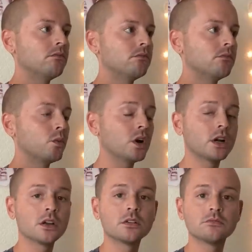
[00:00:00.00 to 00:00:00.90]

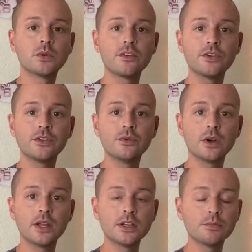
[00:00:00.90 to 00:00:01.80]
work, whatever you
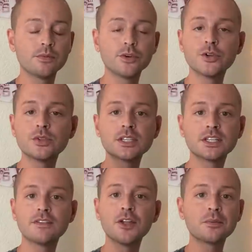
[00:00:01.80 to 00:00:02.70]
end up producing,
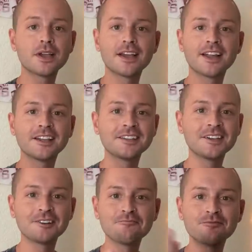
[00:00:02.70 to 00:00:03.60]
developing,
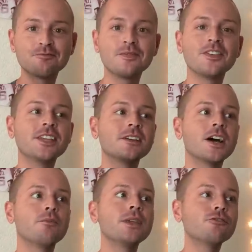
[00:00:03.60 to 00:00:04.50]
again,
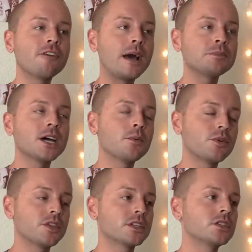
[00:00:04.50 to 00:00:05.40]
being wrapped up
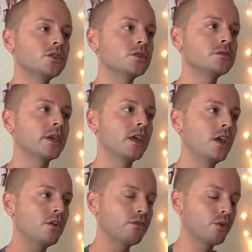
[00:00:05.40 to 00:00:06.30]
with, excuse me,
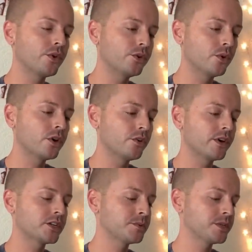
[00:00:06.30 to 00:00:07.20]
for your
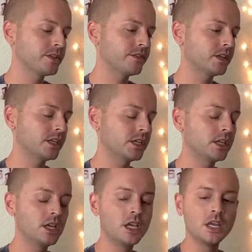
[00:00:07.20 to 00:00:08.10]
career specifically.
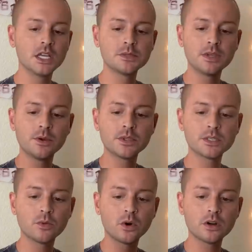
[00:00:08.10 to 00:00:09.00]
Let's begin with
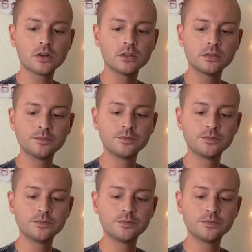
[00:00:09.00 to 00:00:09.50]
some oracle.